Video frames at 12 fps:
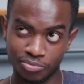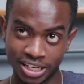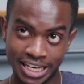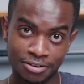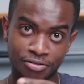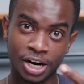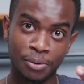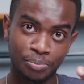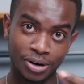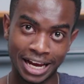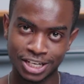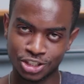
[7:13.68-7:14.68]
give it up
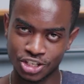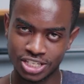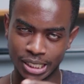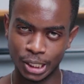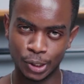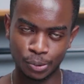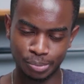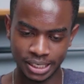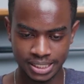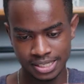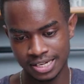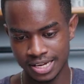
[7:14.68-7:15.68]
like just a little
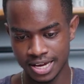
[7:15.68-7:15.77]
bit,